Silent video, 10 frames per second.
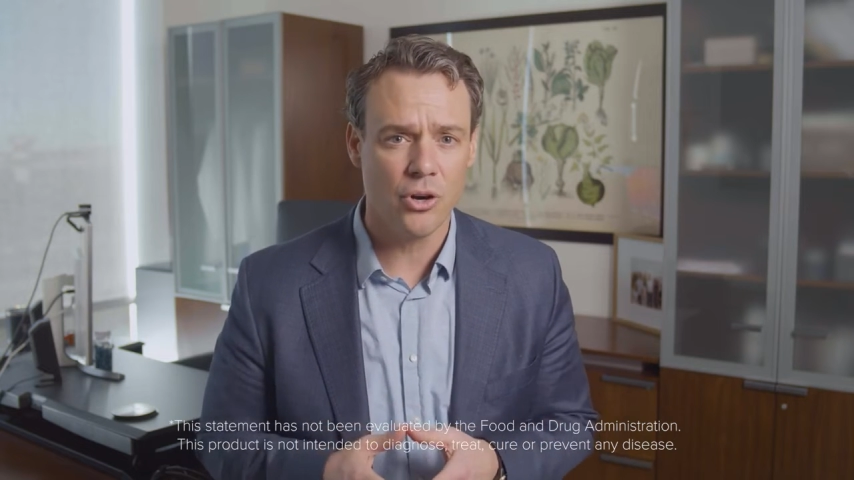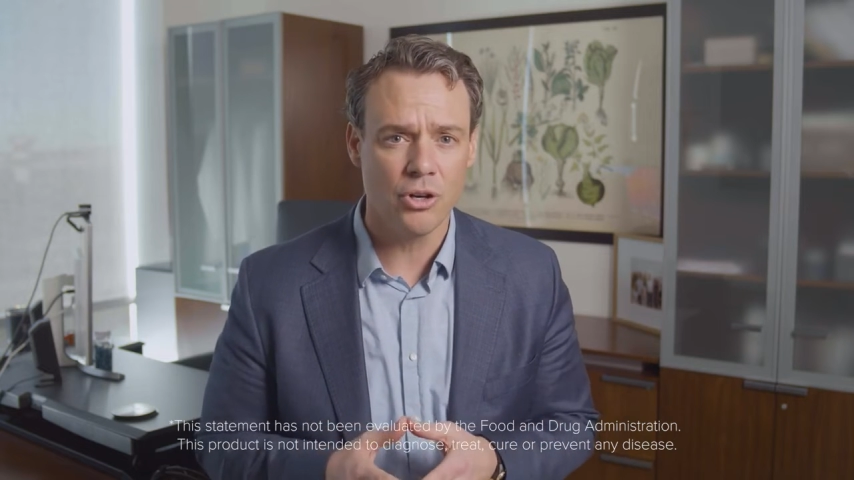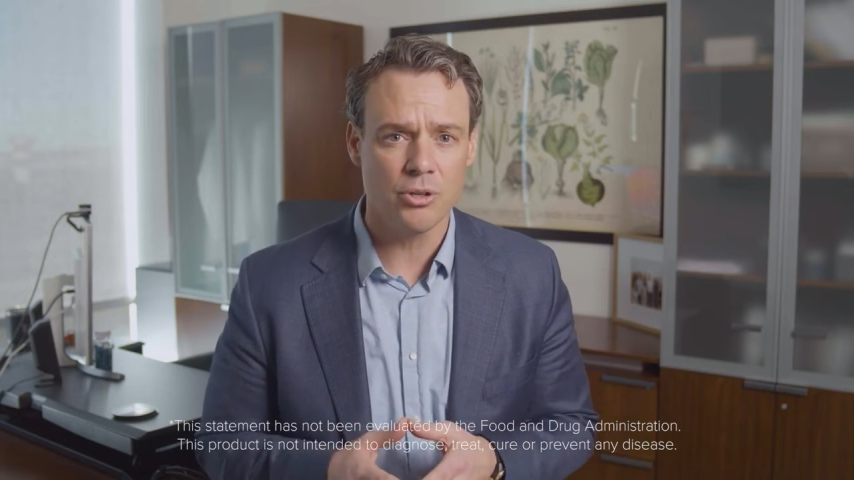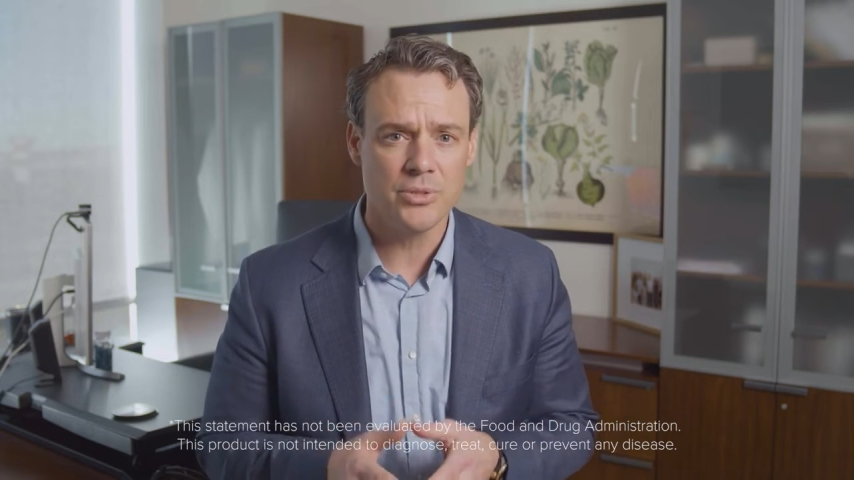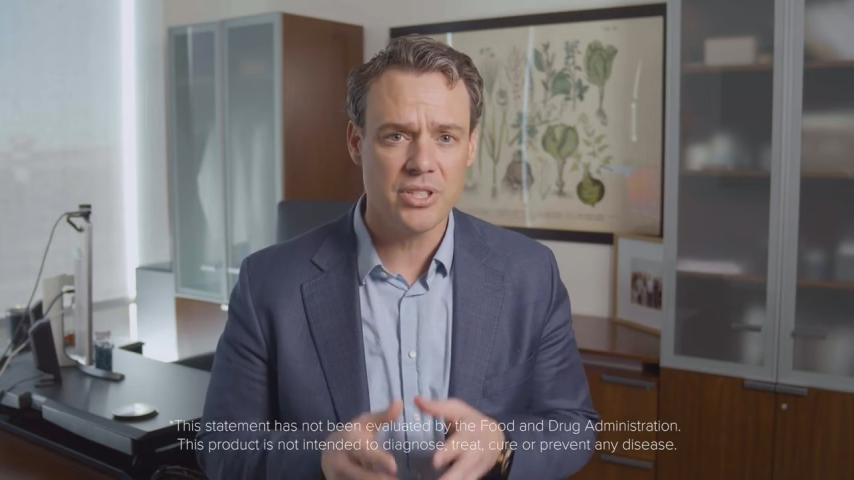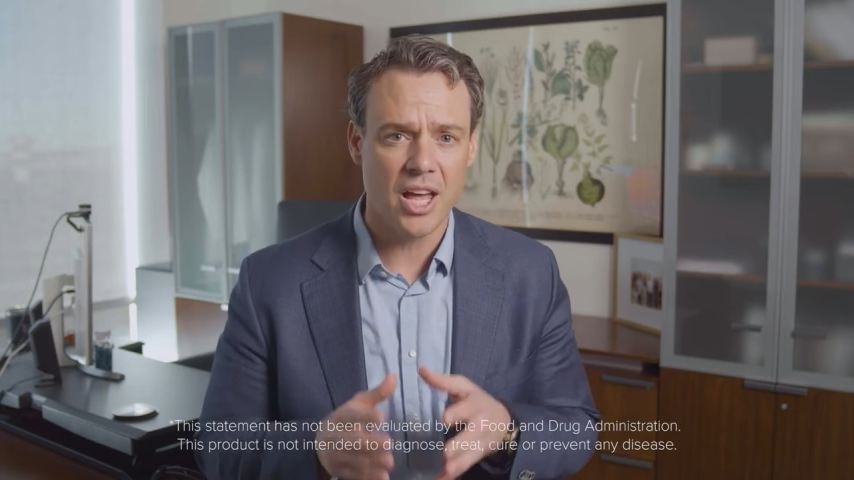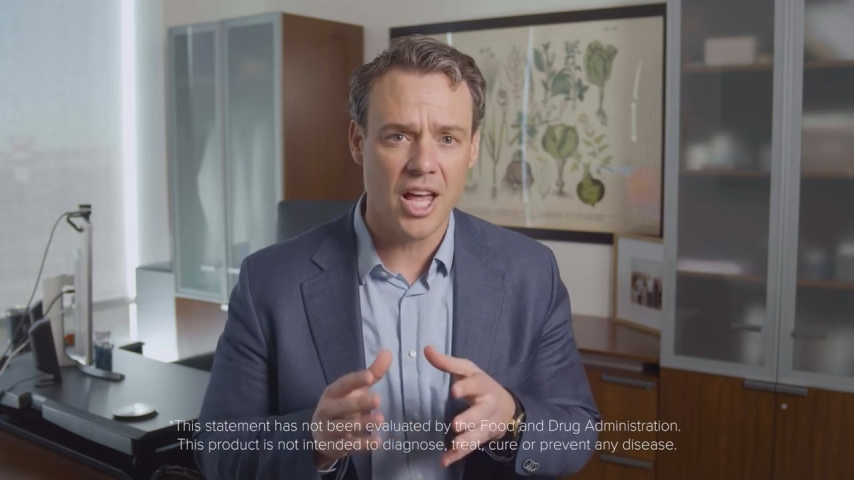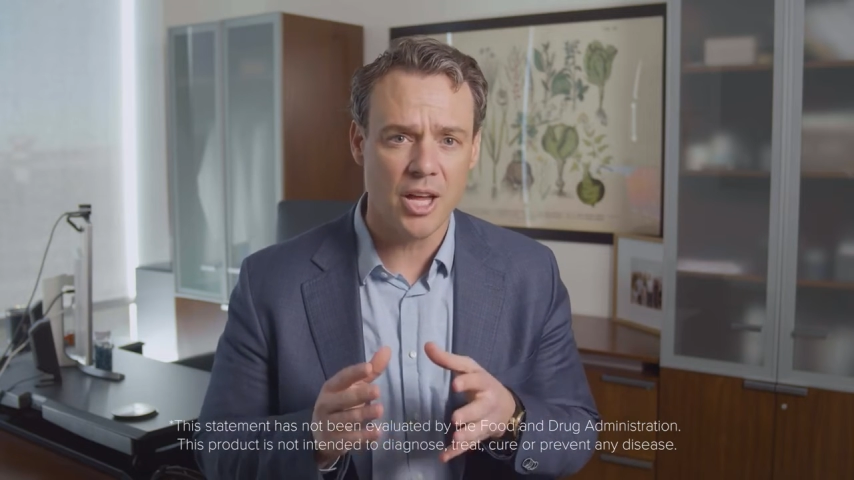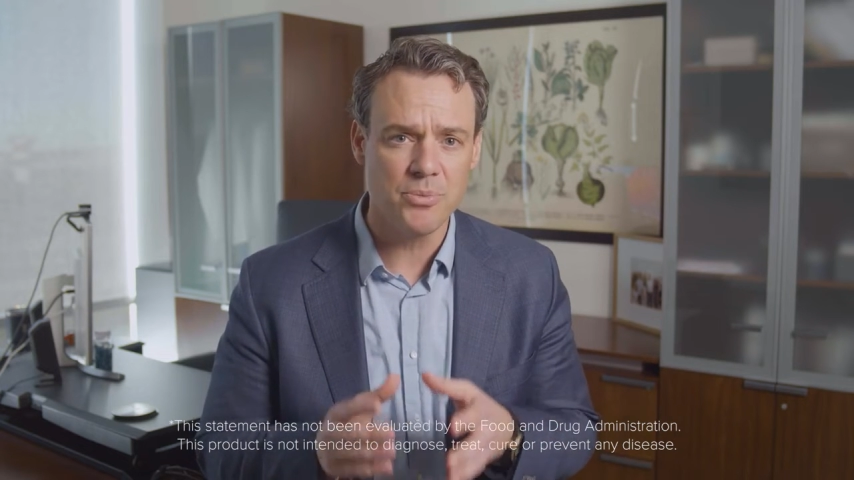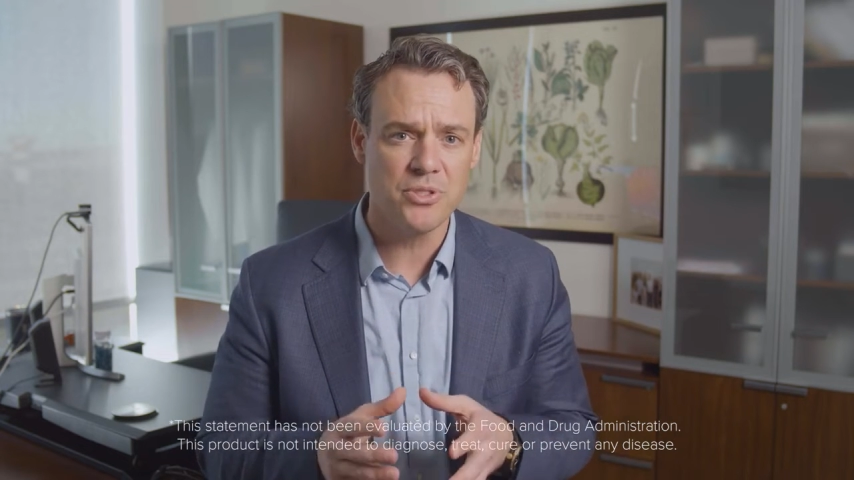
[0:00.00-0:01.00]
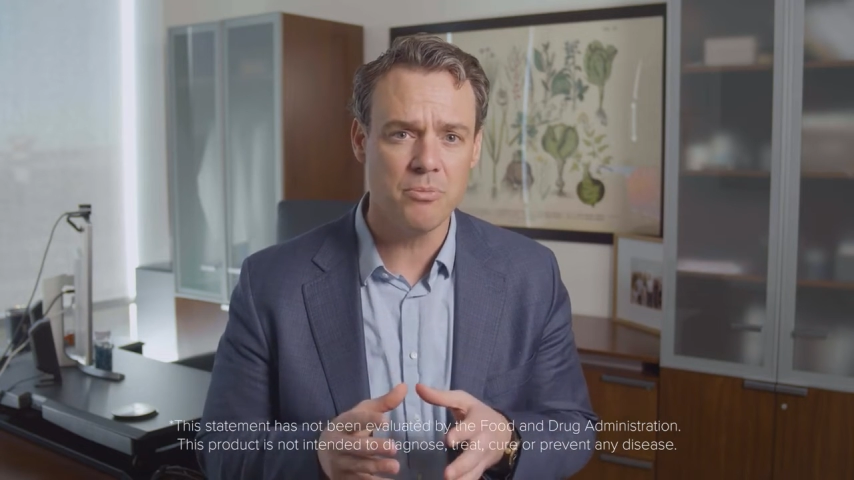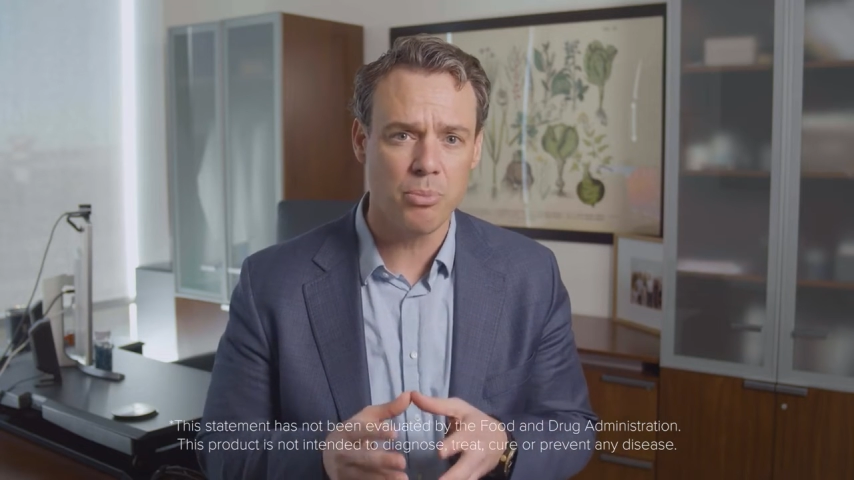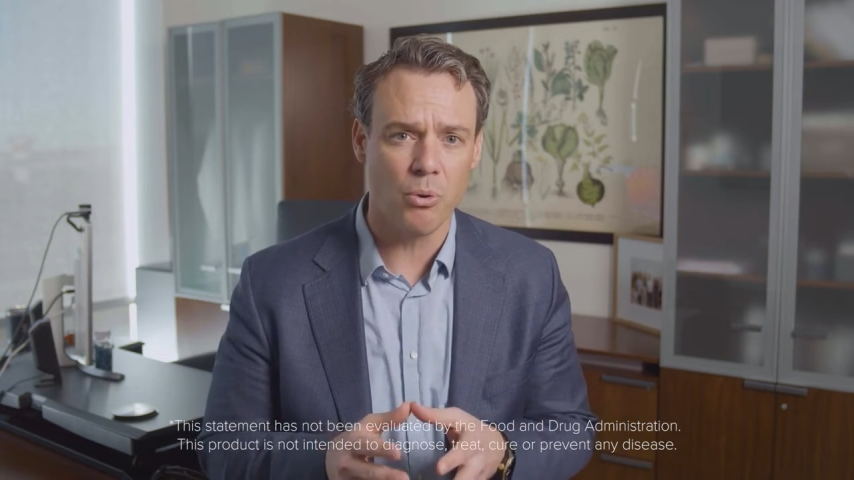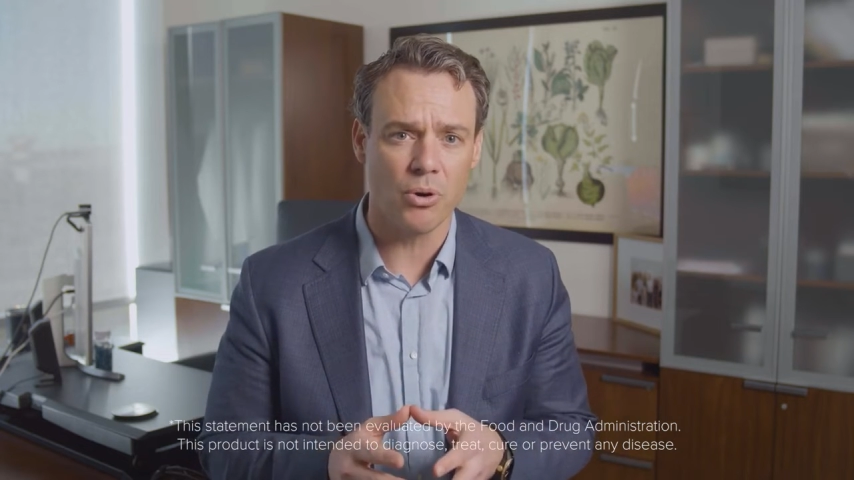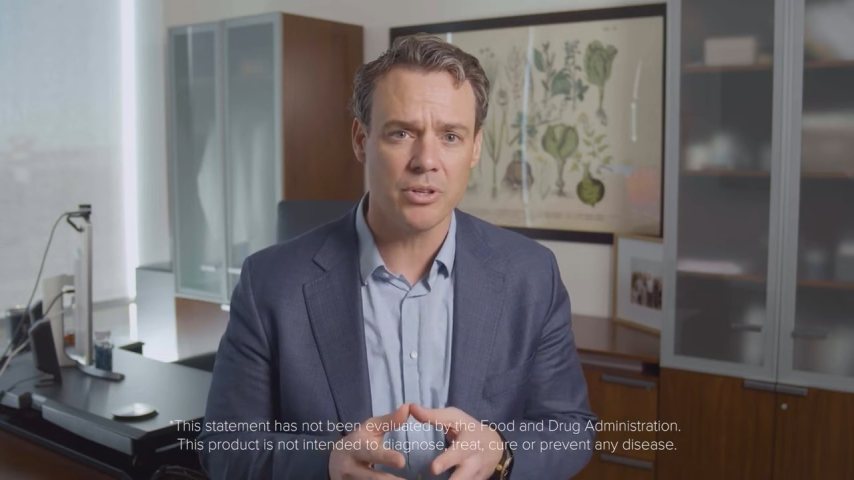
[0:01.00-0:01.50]
herbs to help
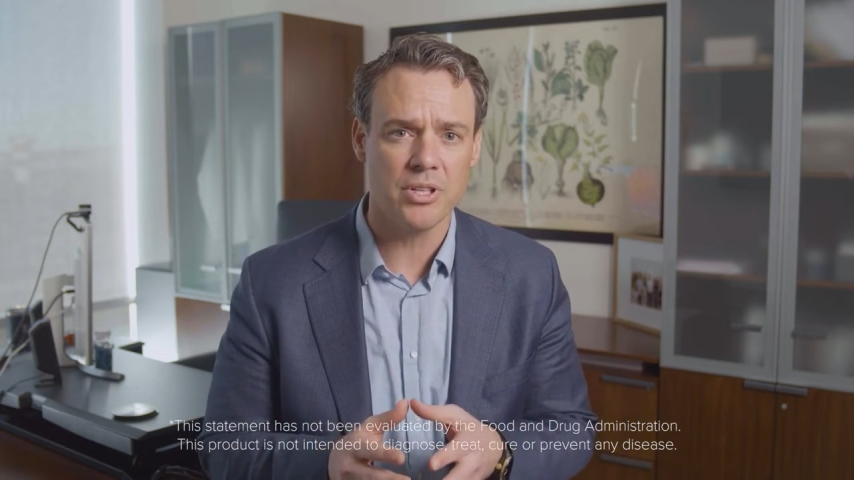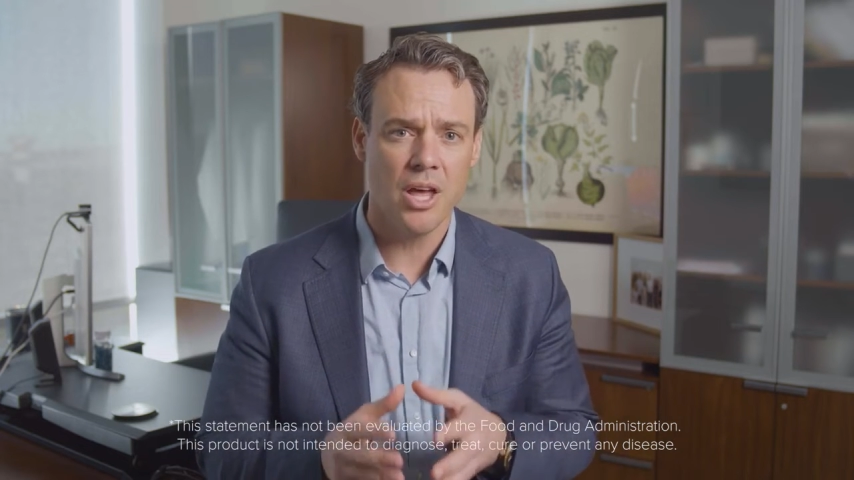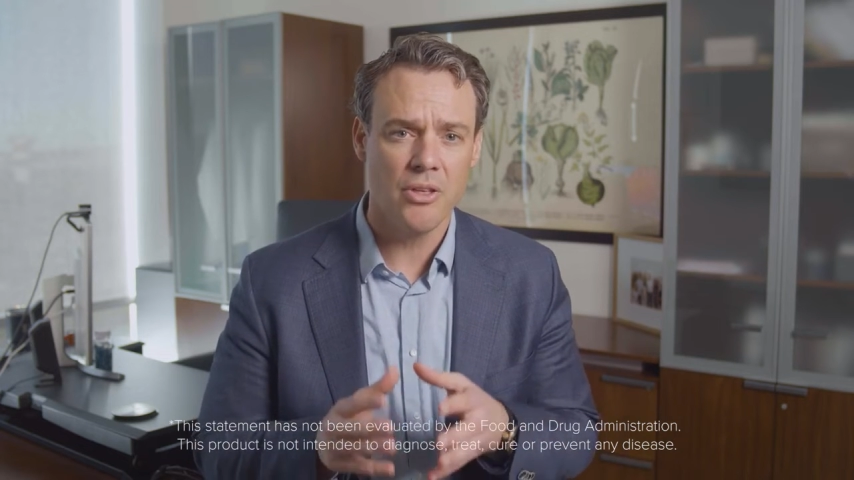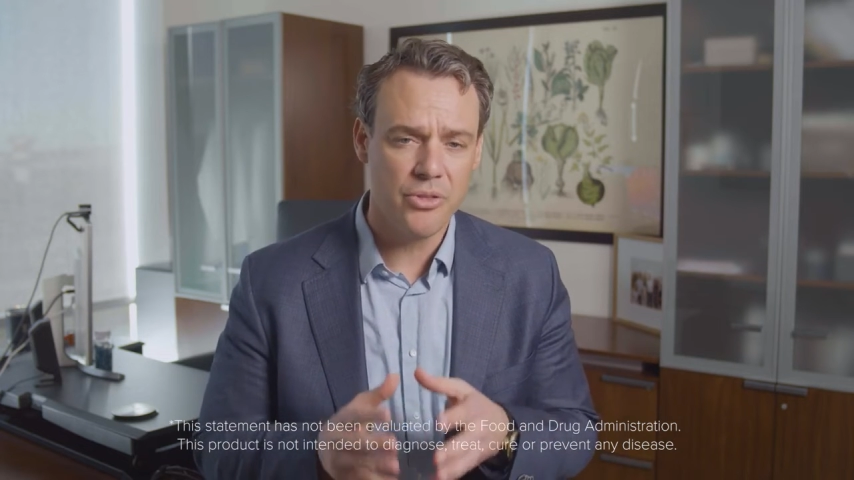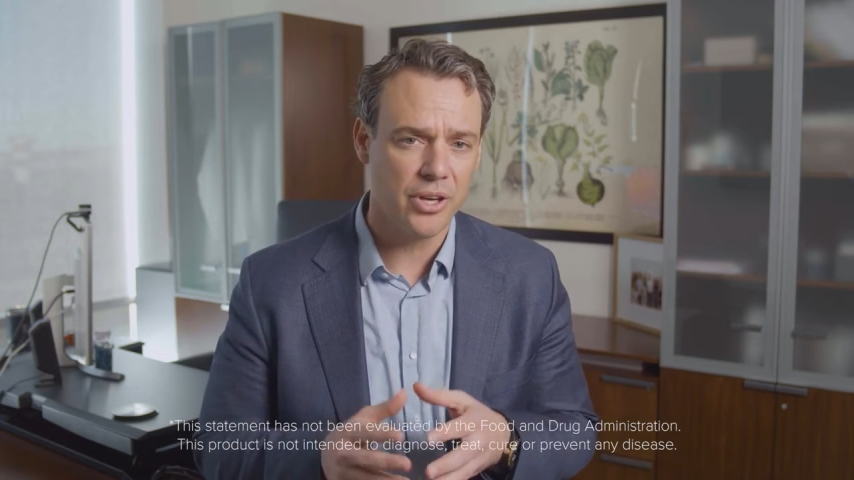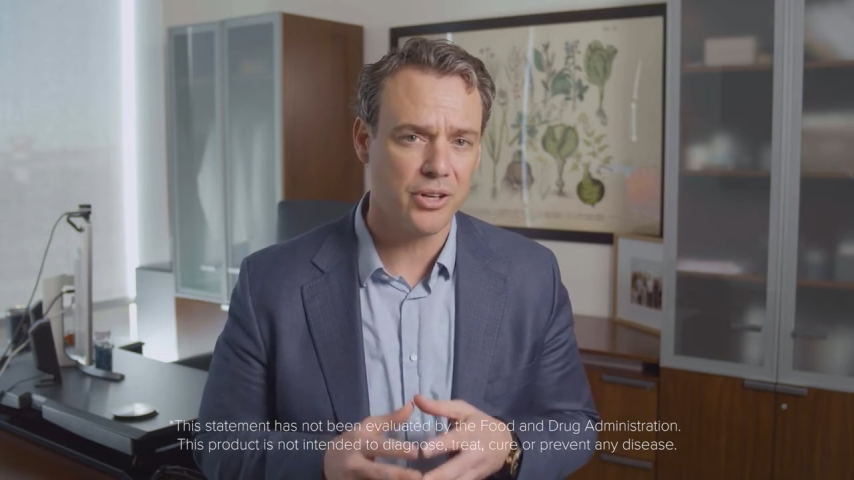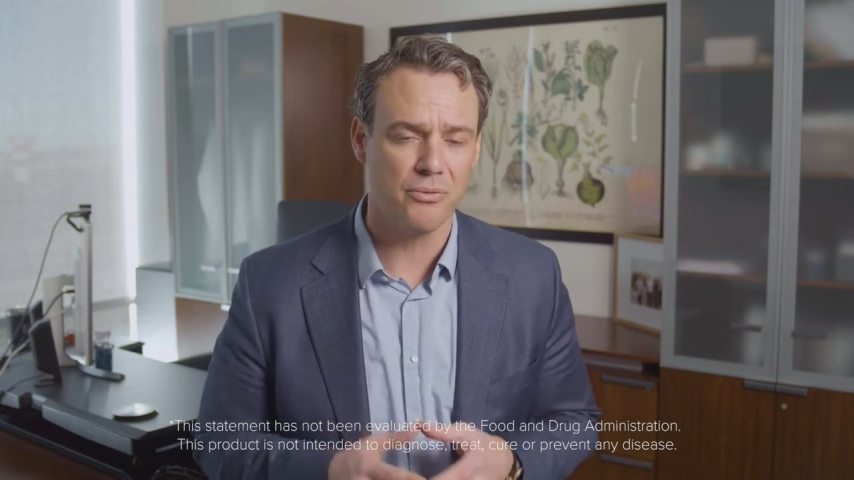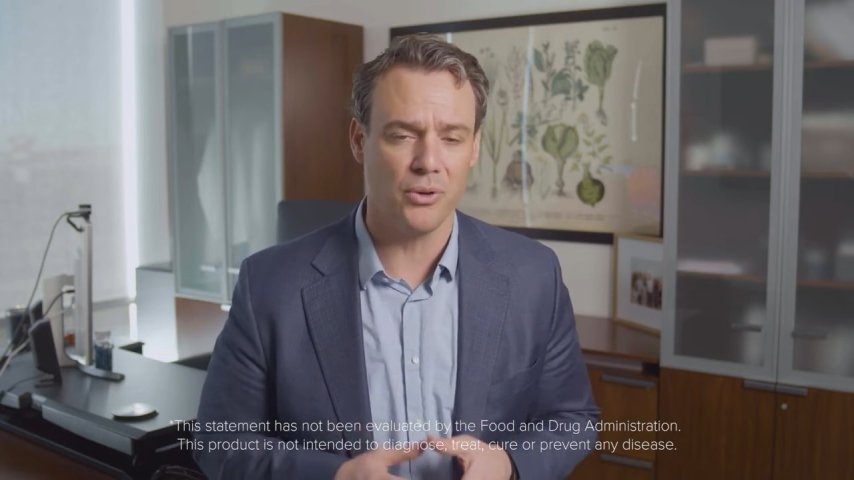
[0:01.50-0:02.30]
support thicker,